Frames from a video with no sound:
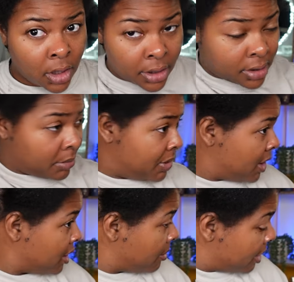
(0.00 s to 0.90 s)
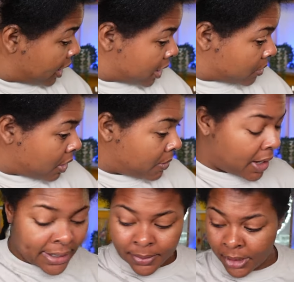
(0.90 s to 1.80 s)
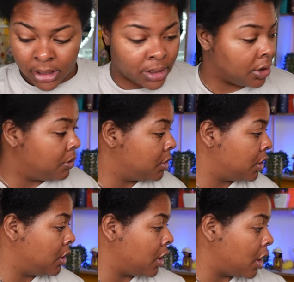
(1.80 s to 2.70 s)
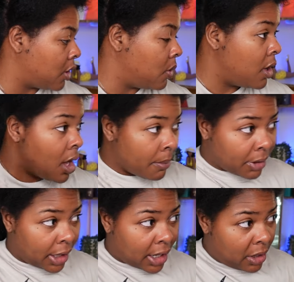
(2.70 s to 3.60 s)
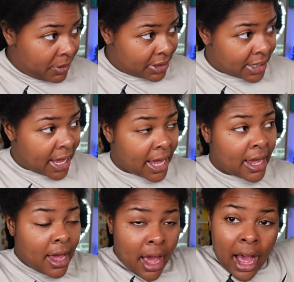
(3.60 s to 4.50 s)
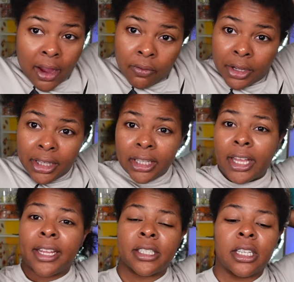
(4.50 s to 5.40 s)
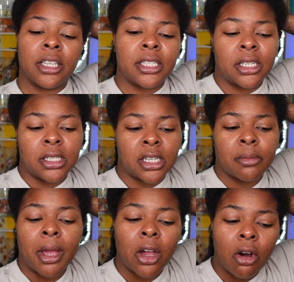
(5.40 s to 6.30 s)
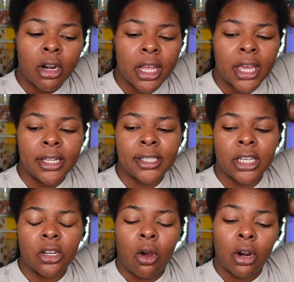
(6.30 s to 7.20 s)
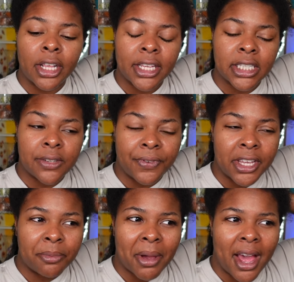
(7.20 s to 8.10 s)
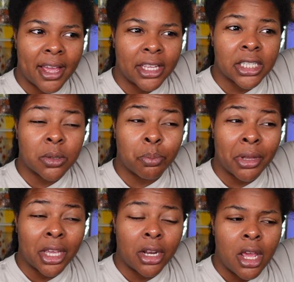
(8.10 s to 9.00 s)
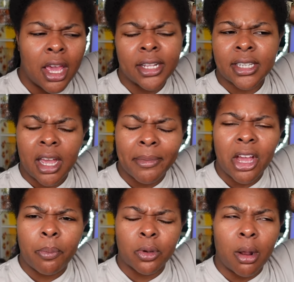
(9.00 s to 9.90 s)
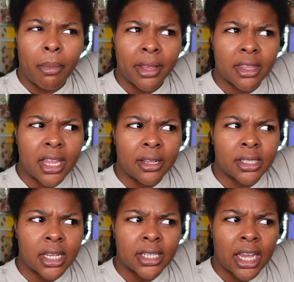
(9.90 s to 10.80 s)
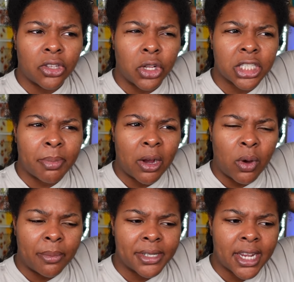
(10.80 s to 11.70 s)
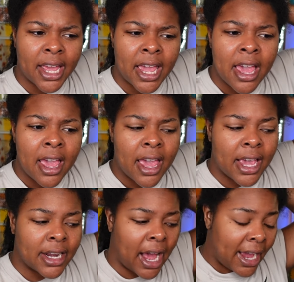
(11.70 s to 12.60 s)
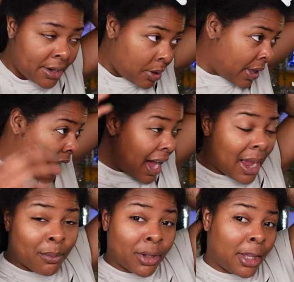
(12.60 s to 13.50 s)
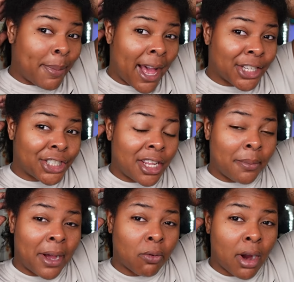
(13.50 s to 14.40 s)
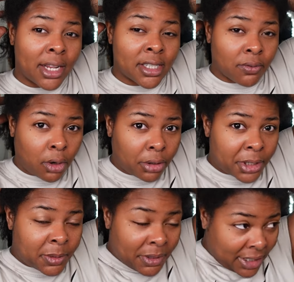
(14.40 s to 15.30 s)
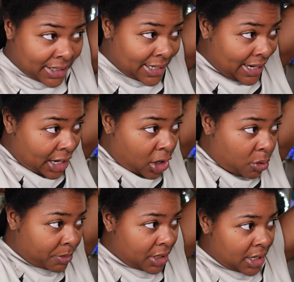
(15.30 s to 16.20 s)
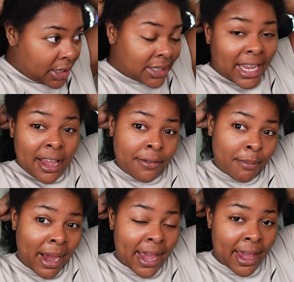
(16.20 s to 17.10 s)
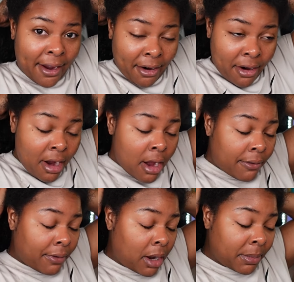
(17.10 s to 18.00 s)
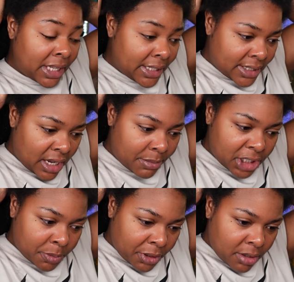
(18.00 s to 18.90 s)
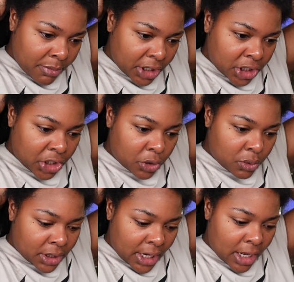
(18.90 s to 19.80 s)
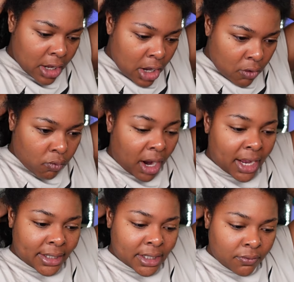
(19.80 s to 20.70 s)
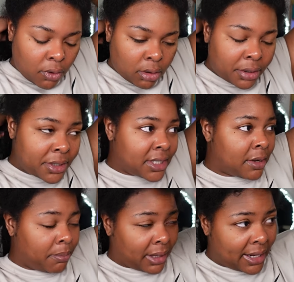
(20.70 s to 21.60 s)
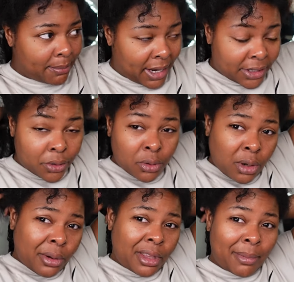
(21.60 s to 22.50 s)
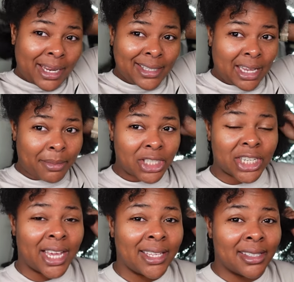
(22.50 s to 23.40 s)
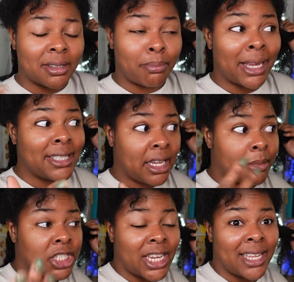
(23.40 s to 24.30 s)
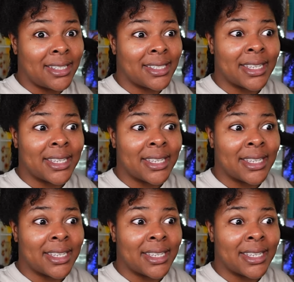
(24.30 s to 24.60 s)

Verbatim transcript: All right, so let me take down my next row as we continue to go. But like I was saying, I really like to listen to my audience and audience feedback. It's been, it's coming up on a month now since I launched my website. And I know that I'm really passionate about rods and rollers because that helped save my hair from heat damage, pretty much using rods and rollers to blend my new growth and my damaged end my damaged ends